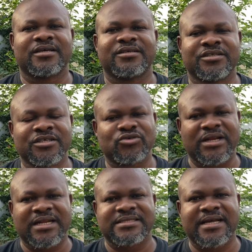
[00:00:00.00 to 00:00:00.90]
You need to
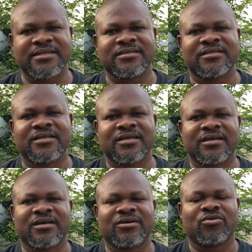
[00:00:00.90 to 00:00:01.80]
understand
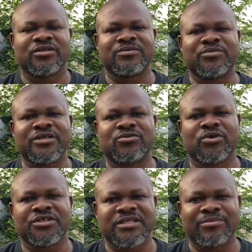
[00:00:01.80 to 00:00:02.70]
what it means
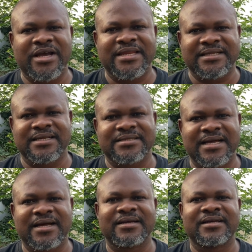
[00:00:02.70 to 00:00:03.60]
when you say
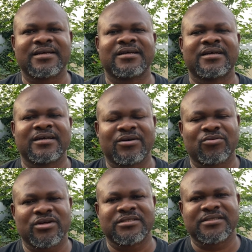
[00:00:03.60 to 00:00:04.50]
biodigester.
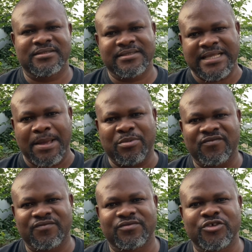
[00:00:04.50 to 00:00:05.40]
What type of
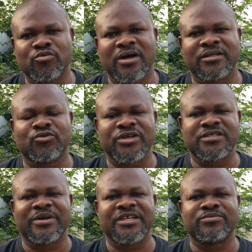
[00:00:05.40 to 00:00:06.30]
human waste
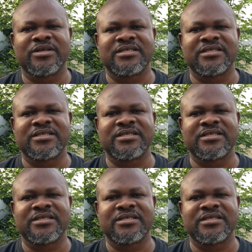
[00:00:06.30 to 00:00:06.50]
management